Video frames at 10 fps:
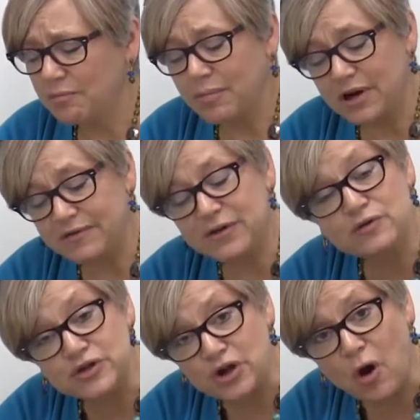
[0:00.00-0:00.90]
But if
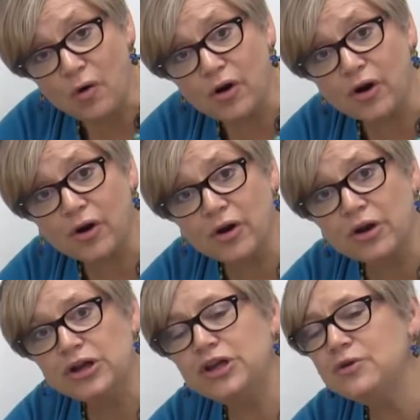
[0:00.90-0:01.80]
you show her,
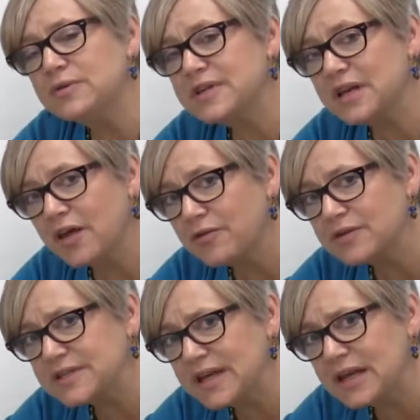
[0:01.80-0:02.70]
use another
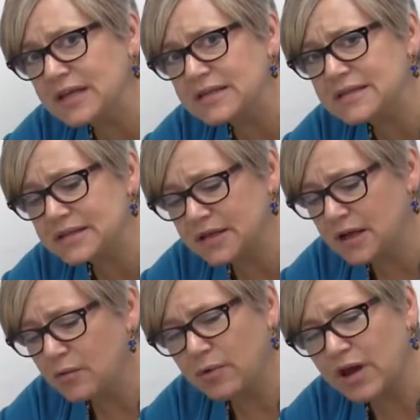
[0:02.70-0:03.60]
sense,
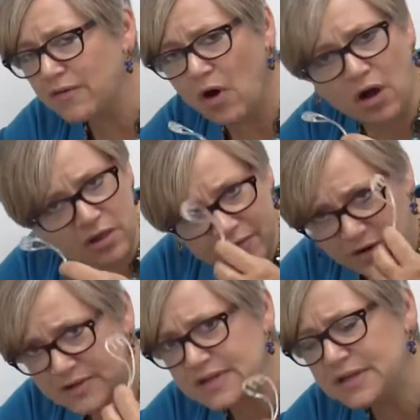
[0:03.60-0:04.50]
we have all of
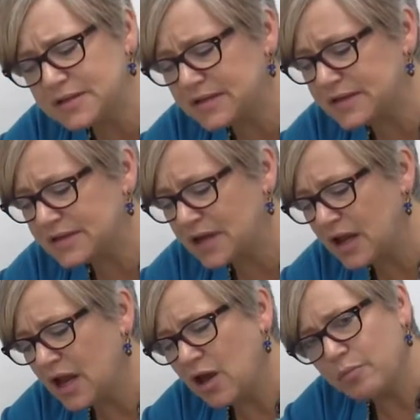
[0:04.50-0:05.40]
our senses,
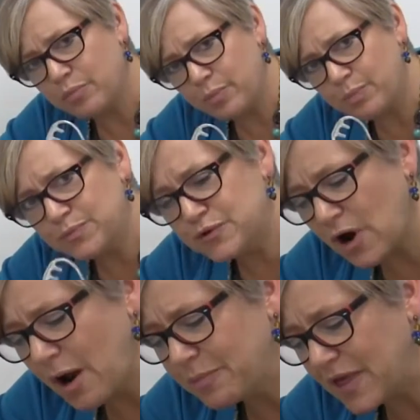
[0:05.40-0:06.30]

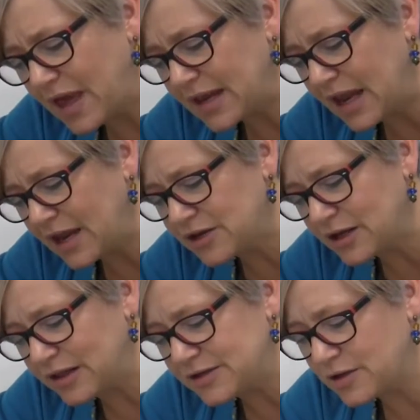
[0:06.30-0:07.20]
drop that
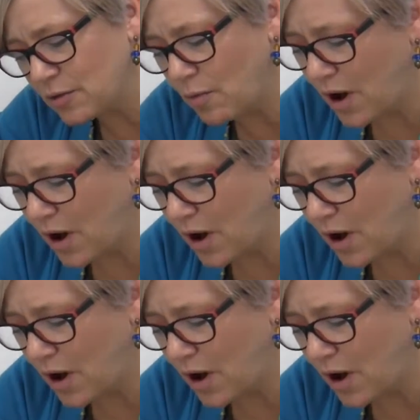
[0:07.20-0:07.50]
cannula into the